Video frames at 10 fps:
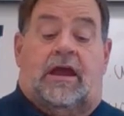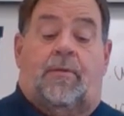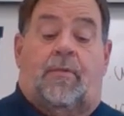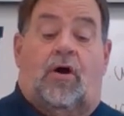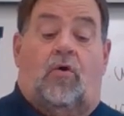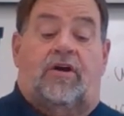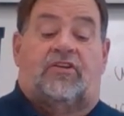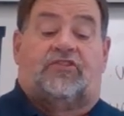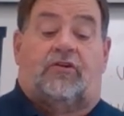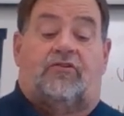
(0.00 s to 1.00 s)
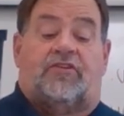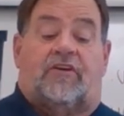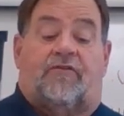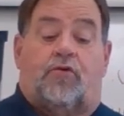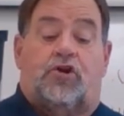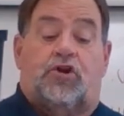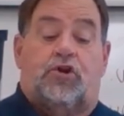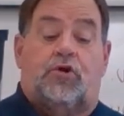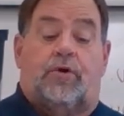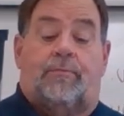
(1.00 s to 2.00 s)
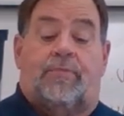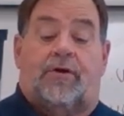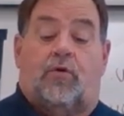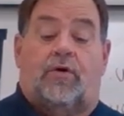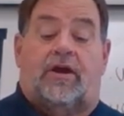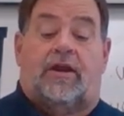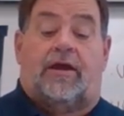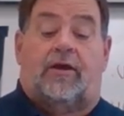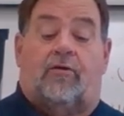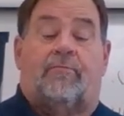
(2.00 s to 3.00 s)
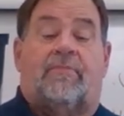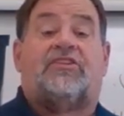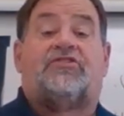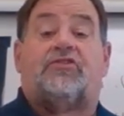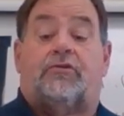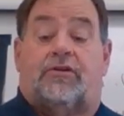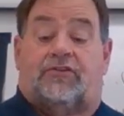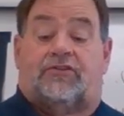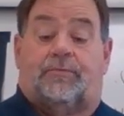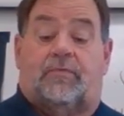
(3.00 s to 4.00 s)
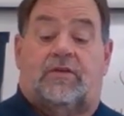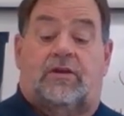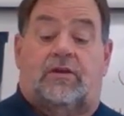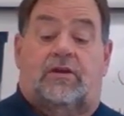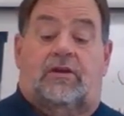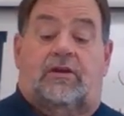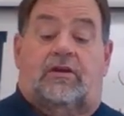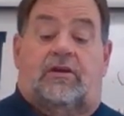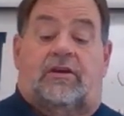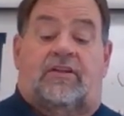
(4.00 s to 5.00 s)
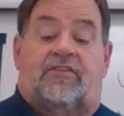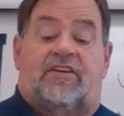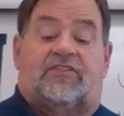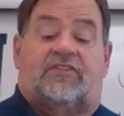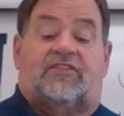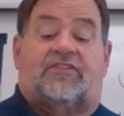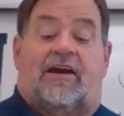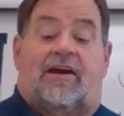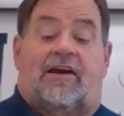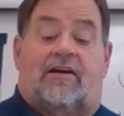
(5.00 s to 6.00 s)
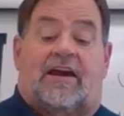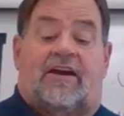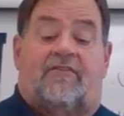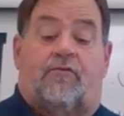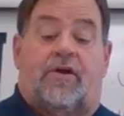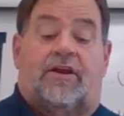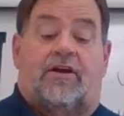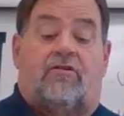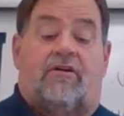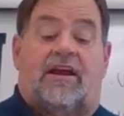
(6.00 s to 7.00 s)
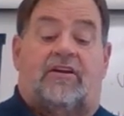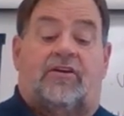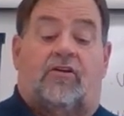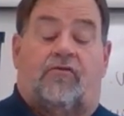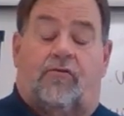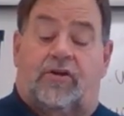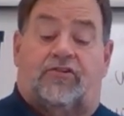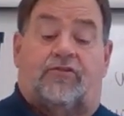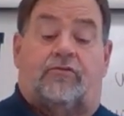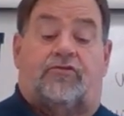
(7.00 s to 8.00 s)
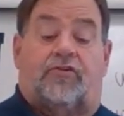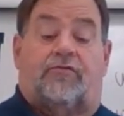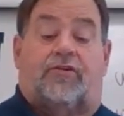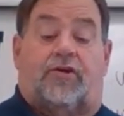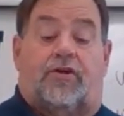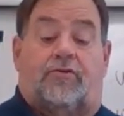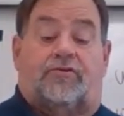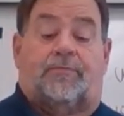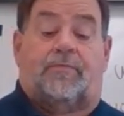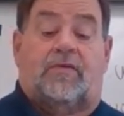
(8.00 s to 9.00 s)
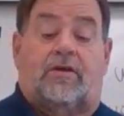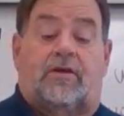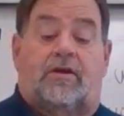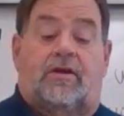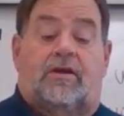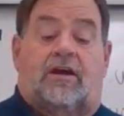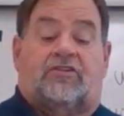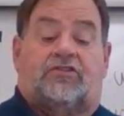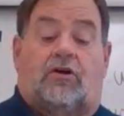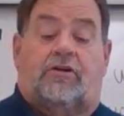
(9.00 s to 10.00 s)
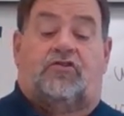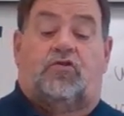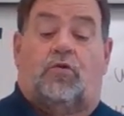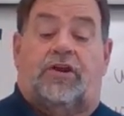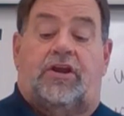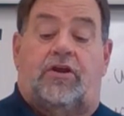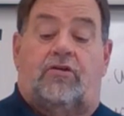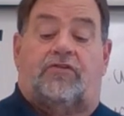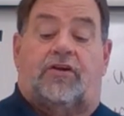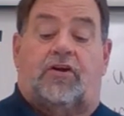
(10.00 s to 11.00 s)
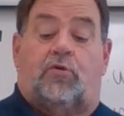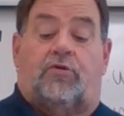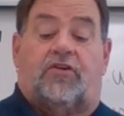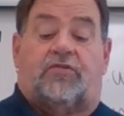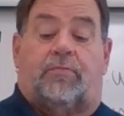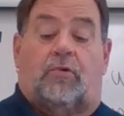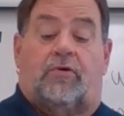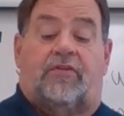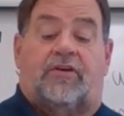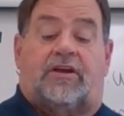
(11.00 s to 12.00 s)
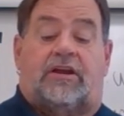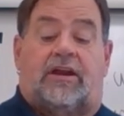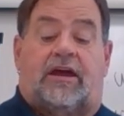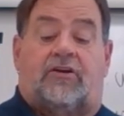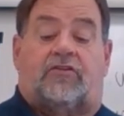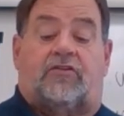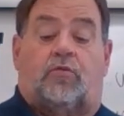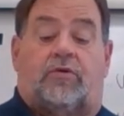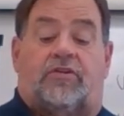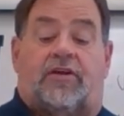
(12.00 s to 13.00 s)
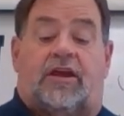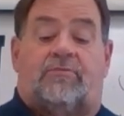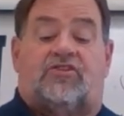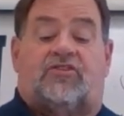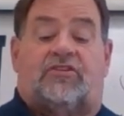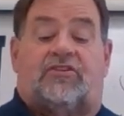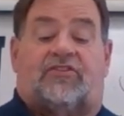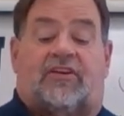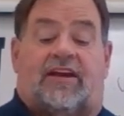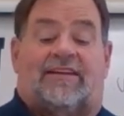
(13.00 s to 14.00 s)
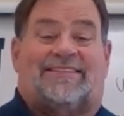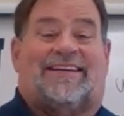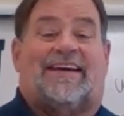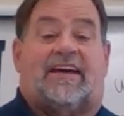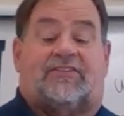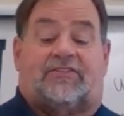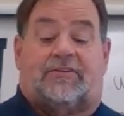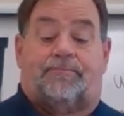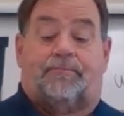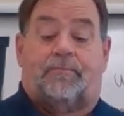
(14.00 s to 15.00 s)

I am always searching for a new and better way to help my students. In this desire, I have read a great deal of research over the years. I started 20 years ago with exploring the connection with images and text.